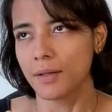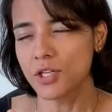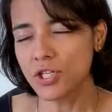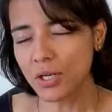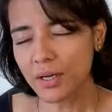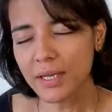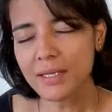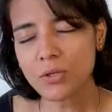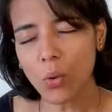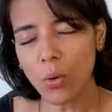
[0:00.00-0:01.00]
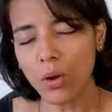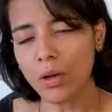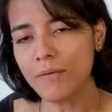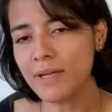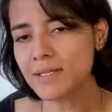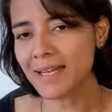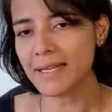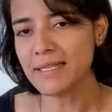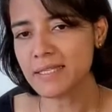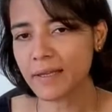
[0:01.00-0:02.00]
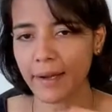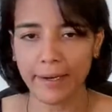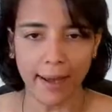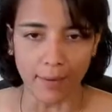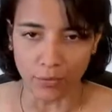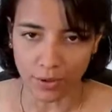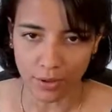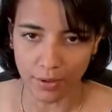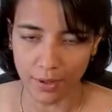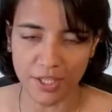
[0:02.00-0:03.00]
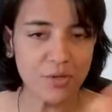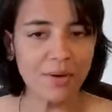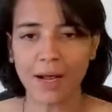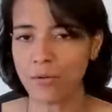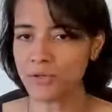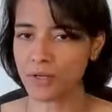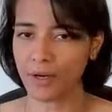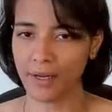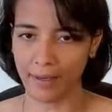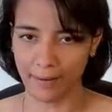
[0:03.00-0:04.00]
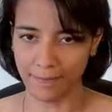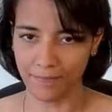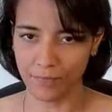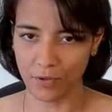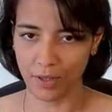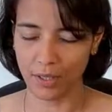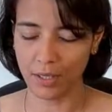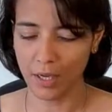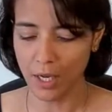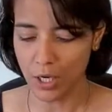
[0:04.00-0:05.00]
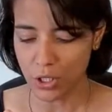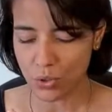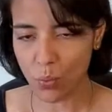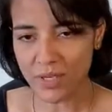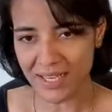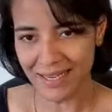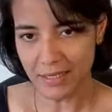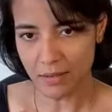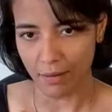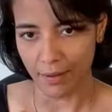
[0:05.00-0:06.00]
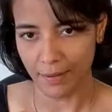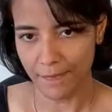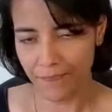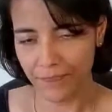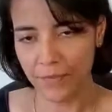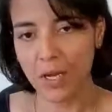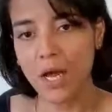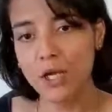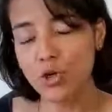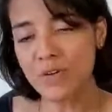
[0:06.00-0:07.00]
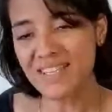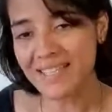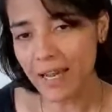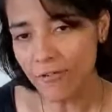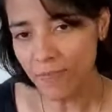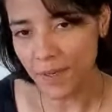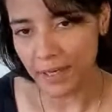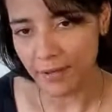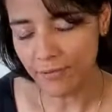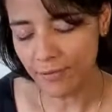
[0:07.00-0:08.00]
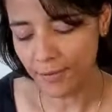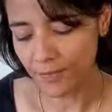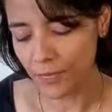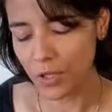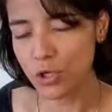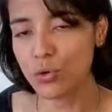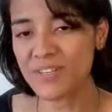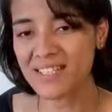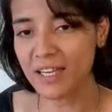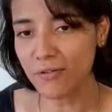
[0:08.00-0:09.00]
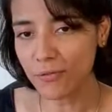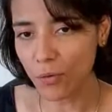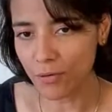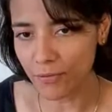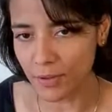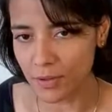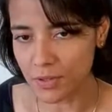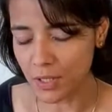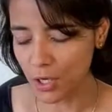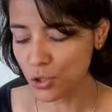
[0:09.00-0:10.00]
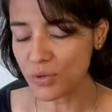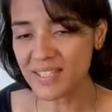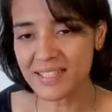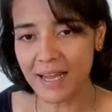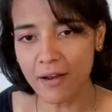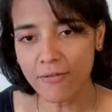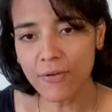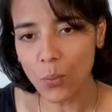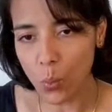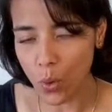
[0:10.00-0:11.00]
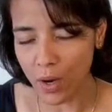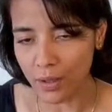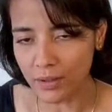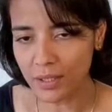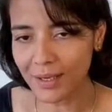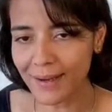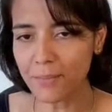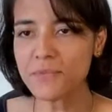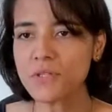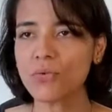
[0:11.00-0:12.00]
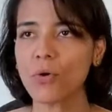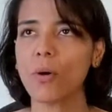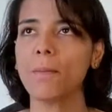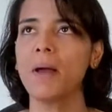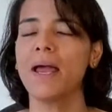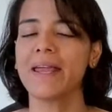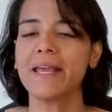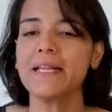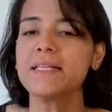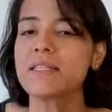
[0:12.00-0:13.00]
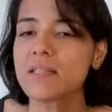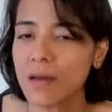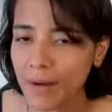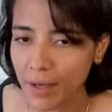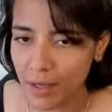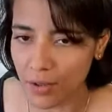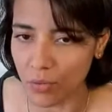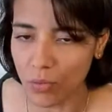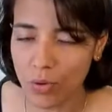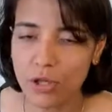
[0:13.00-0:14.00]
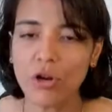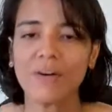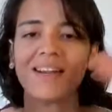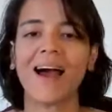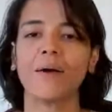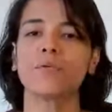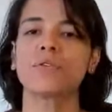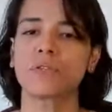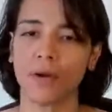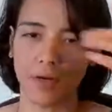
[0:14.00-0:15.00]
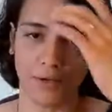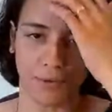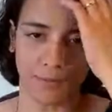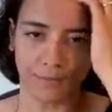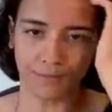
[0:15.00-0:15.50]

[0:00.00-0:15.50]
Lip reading: The journey is always inside out. It's not outside in, right? So, what's inside? Your self belief, your self confidence, your self worth comes from inside you, not outside you.